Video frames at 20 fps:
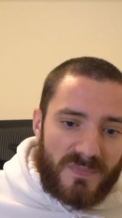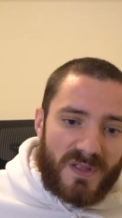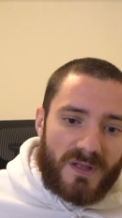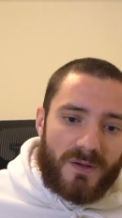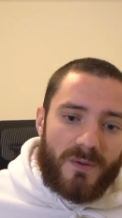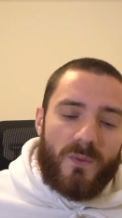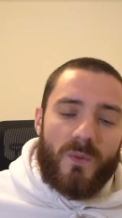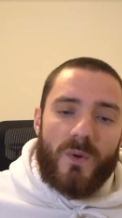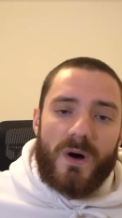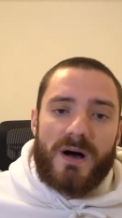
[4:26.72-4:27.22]

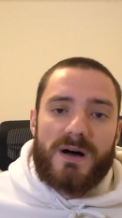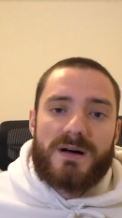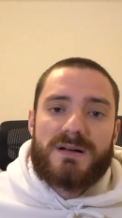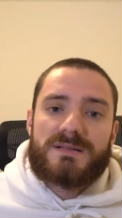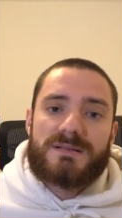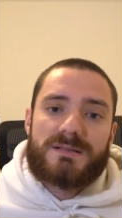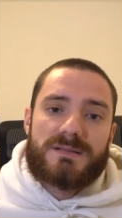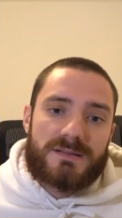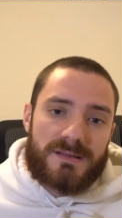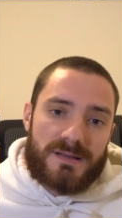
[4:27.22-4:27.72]

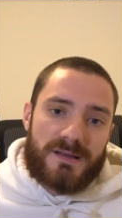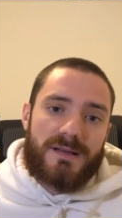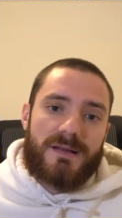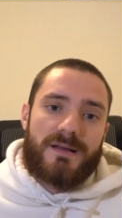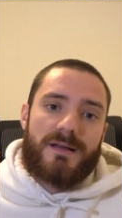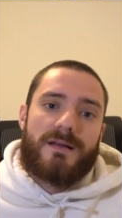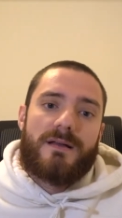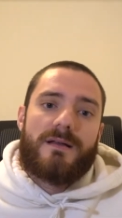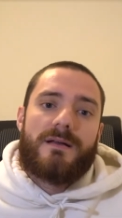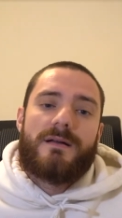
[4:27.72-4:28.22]
was,
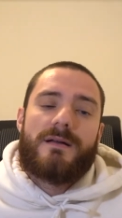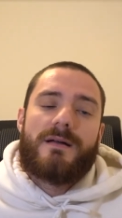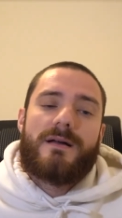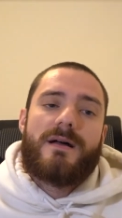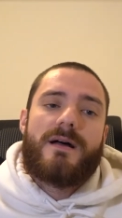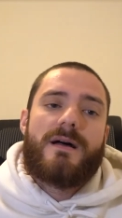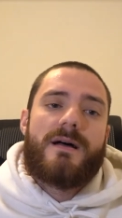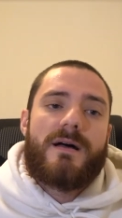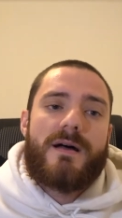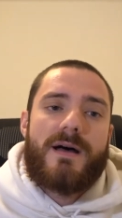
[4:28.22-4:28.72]

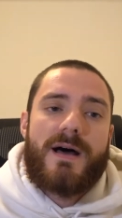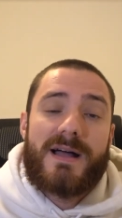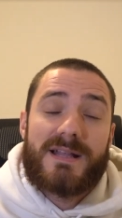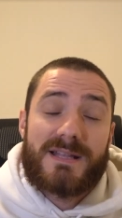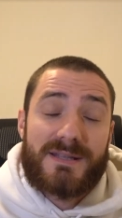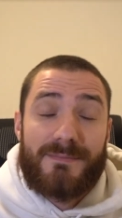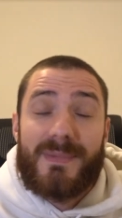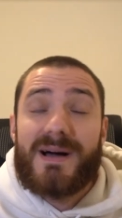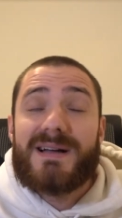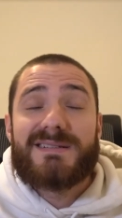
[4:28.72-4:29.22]

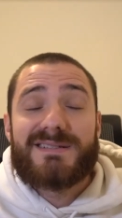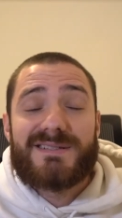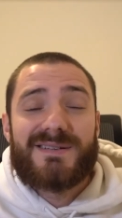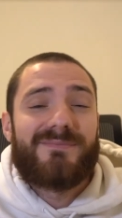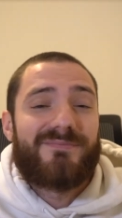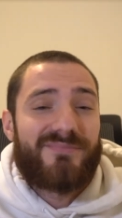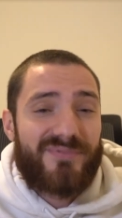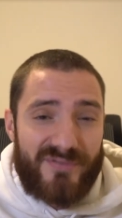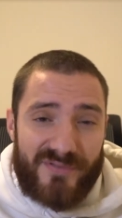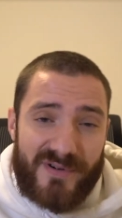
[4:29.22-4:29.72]
at my
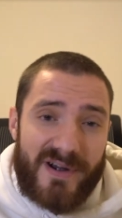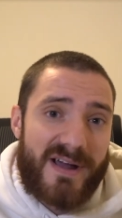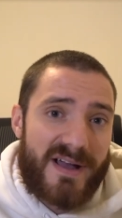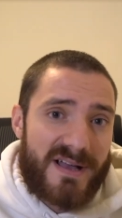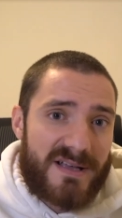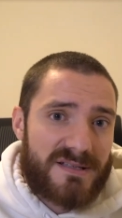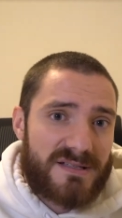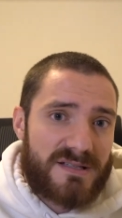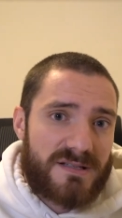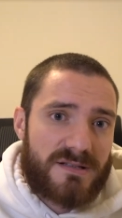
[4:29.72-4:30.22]

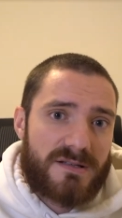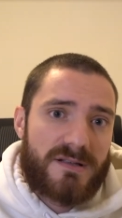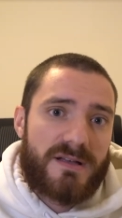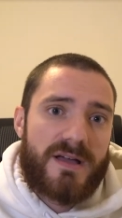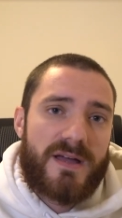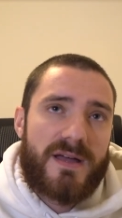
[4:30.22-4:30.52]
surprise,